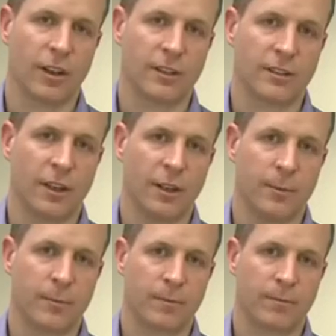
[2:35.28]
like so.
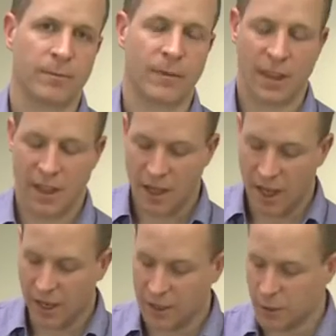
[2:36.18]

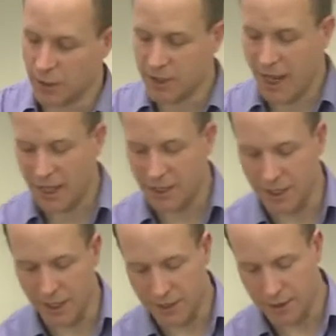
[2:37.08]
And then to attach
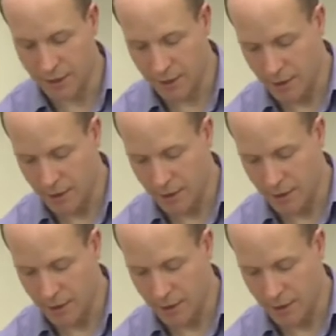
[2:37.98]
it,